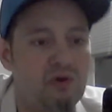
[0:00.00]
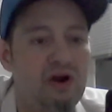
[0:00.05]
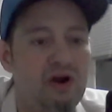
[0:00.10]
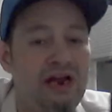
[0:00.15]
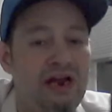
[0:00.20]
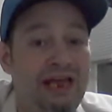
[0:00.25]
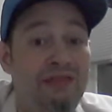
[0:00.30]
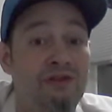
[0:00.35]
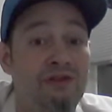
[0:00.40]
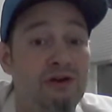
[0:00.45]

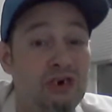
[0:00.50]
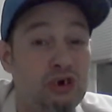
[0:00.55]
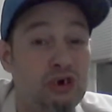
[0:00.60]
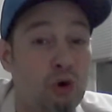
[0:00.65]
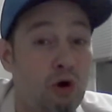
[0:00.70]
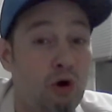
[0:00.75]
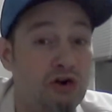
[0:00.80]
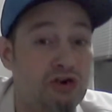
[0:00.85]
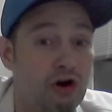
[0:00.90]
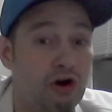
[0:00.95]
In the
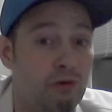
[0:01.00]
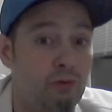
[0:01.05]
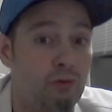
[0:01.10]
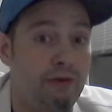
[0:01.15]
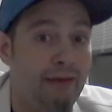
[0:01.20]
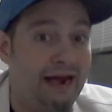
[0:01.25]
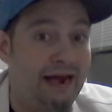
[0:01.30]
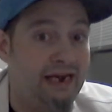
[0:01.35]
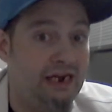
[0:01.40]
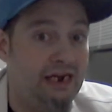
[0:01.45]
short term, we
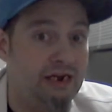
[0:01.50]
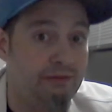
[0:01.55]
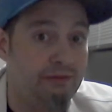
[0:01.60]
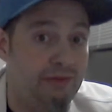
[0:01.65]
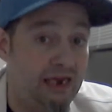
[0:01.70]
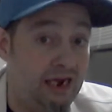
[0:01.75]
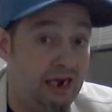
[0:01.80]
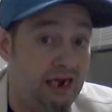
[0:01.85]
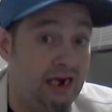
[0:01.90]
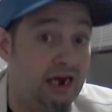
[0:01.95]
might need to
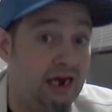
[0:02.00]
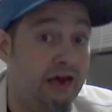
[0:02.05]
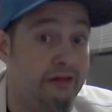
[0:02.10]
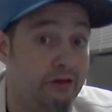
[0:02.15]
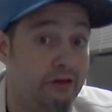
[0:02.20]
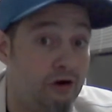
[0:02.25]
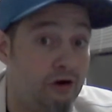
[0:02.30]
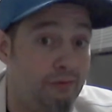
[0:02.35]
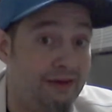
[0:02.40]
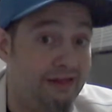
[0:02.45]
be a
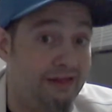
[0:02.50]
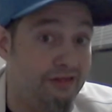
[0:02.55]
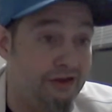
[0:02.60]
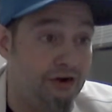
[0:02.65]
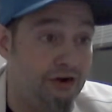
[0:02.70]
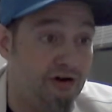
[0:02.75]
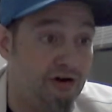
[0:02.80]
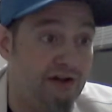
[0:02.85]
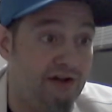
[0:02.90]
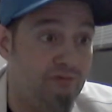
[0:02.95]
little bit
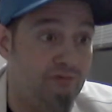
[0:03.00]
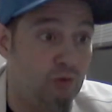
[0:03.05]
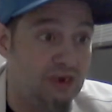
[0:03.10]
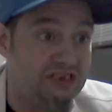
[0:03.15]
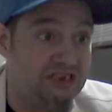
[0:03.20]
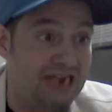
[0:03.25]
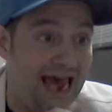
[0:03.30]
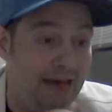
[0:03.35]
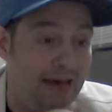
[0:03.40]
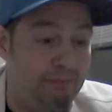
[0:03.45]
leery of
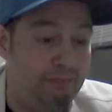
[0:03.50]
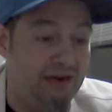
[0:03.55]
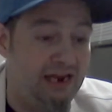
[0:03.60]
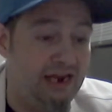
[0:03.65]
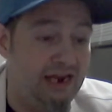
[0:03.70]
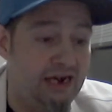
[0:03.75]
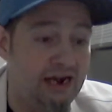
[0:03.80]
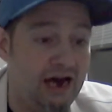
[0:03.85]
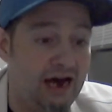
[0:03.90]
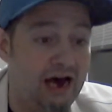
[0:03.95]
what's
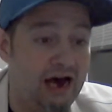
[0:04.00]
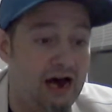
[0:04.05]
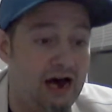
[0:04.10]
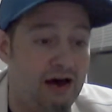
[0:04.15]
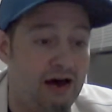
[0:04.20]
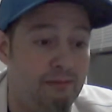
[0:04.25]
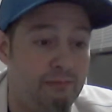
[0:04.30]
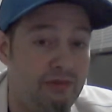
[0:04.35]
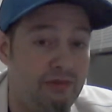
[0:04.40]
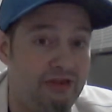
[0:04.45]
happening,
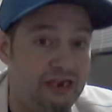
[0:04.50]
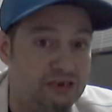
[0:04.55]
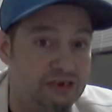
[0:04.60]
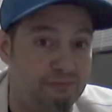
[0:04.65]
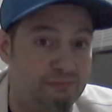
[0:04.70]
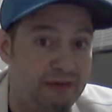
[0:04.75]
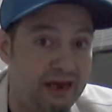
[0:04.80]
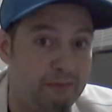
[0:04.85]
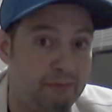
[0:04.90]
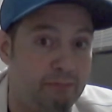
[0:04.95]
these
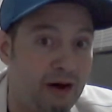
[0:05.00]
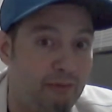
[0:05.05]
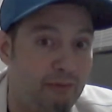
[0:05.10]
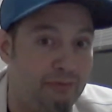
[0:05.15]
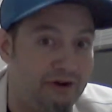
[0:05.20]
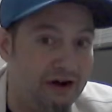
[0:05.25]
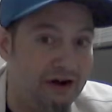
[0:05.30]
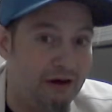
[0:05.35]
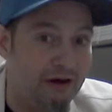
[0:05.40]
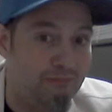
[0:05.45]
big pump
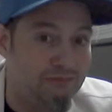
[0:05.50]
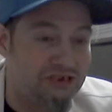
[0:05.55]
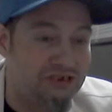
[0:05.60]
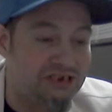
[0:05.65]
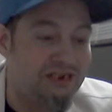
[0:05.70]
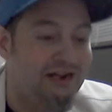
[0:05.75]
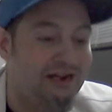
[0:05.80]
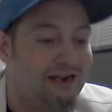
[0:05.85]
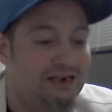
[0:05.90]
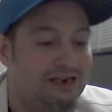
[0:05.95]
and dumps.
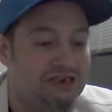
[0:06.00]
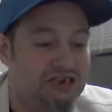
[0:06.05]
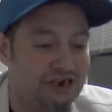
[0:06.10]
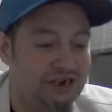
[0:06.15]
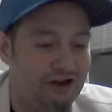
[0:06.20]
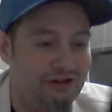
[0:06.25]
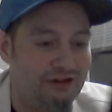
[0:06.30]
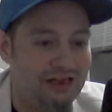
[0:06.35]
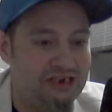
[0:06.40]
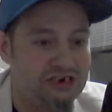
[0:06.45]

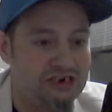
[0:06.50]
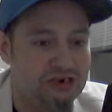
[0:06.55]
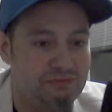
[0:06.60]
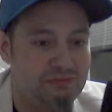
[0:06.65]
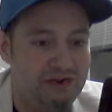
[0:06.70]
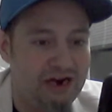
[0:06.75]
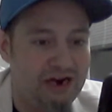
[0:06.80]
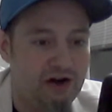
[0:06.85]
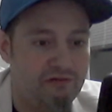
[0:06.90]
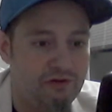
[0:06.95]
So let's just
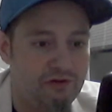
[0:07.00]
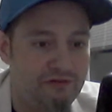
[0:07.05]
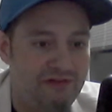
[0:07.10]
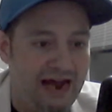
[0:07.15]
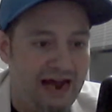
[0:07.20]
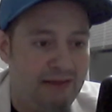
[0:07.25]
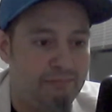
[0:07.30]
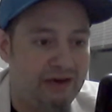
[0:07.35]
be careful of that.